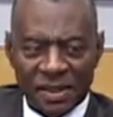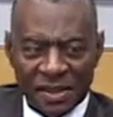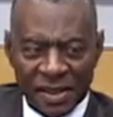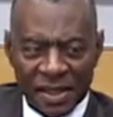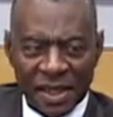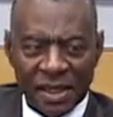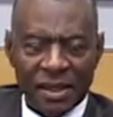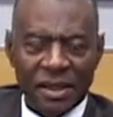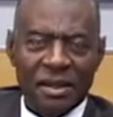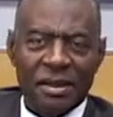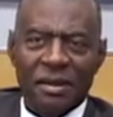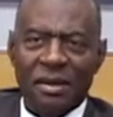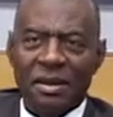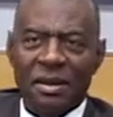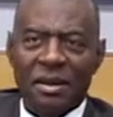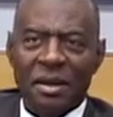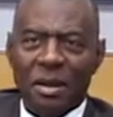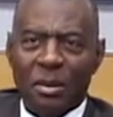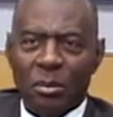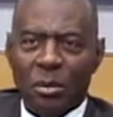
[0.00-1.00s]
Dick
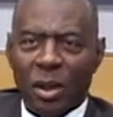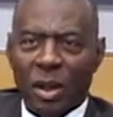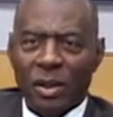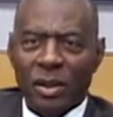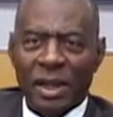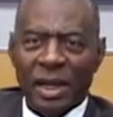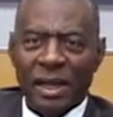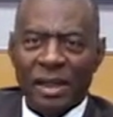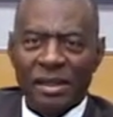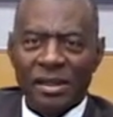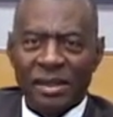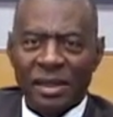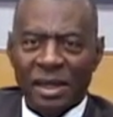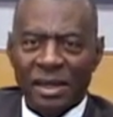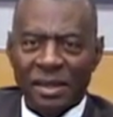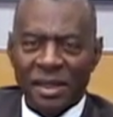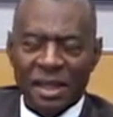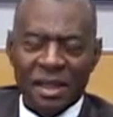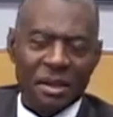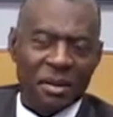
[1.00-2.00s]
Barnett,
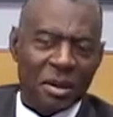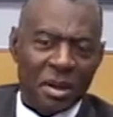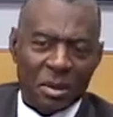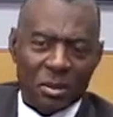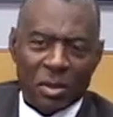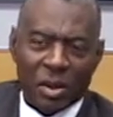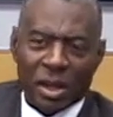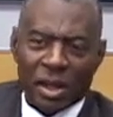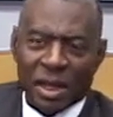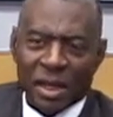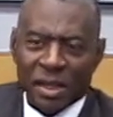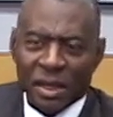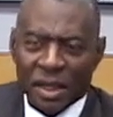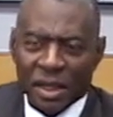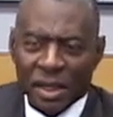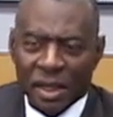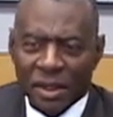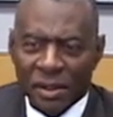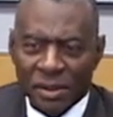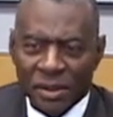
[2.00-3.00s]
and
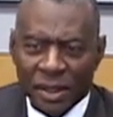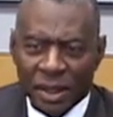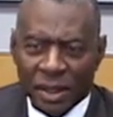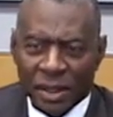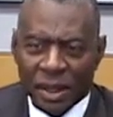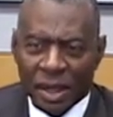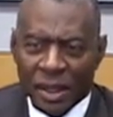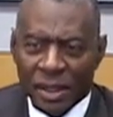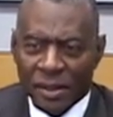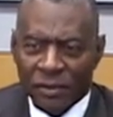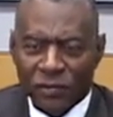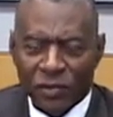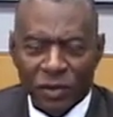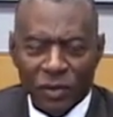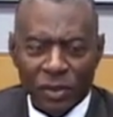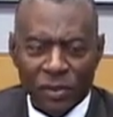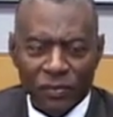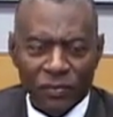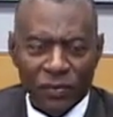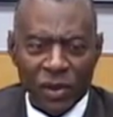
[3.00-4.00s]
a
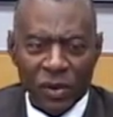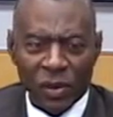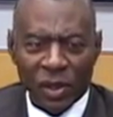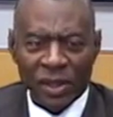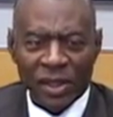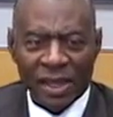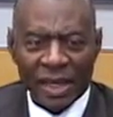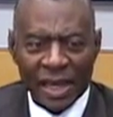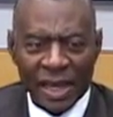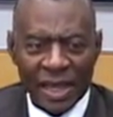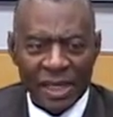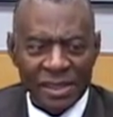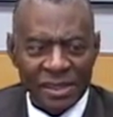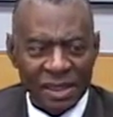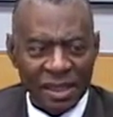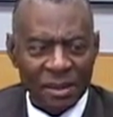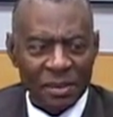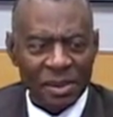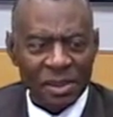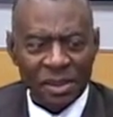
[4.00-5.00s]
few other guys.
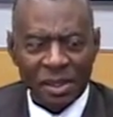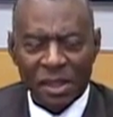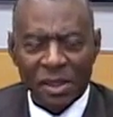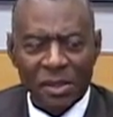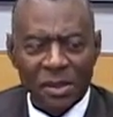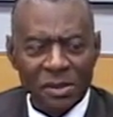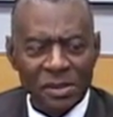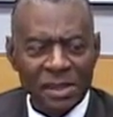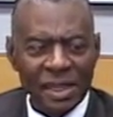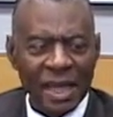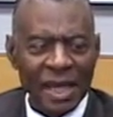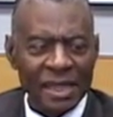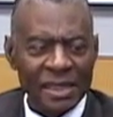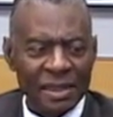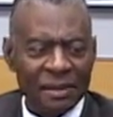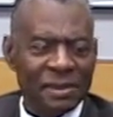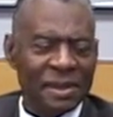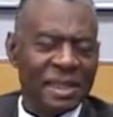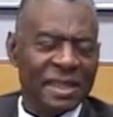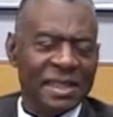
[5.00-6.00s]
None of those guys
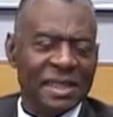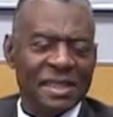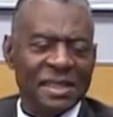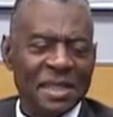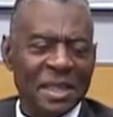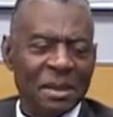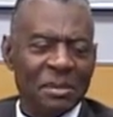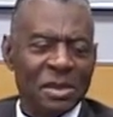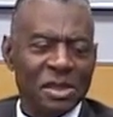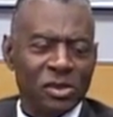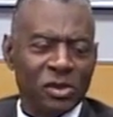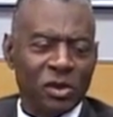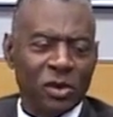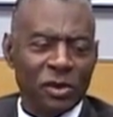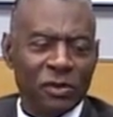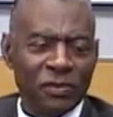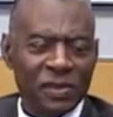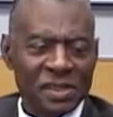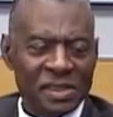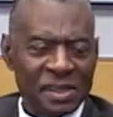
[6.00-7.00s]
ever led their team in
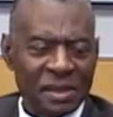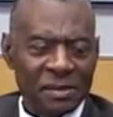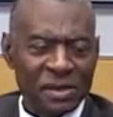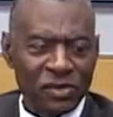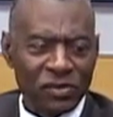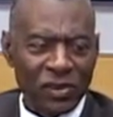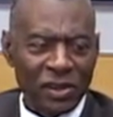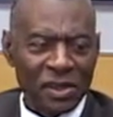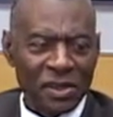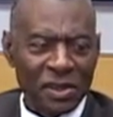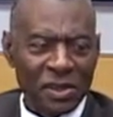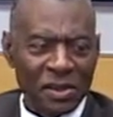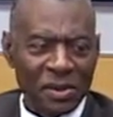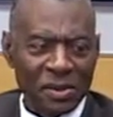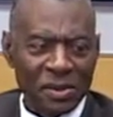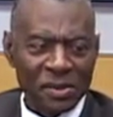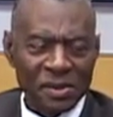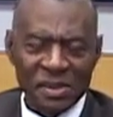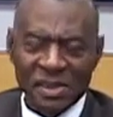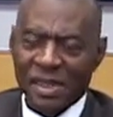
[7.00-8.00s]
scoring for 7 straight
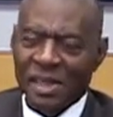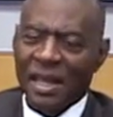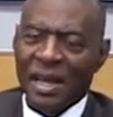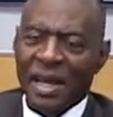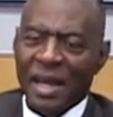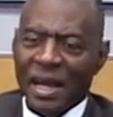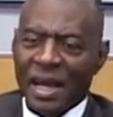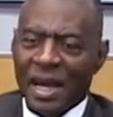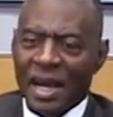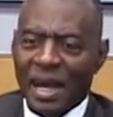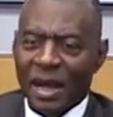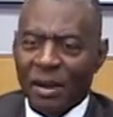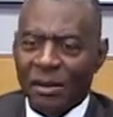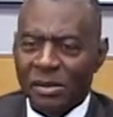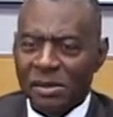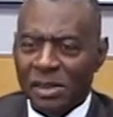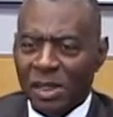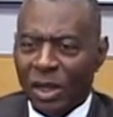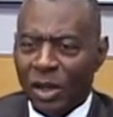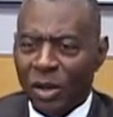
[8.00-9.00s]
years. I
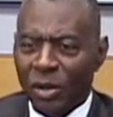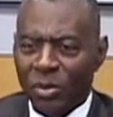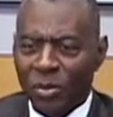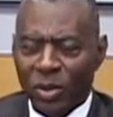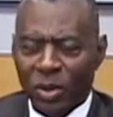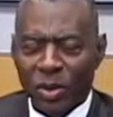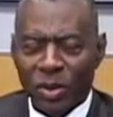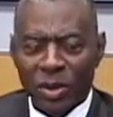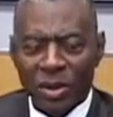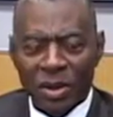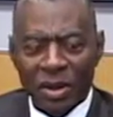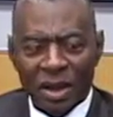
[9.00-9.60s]
was all pro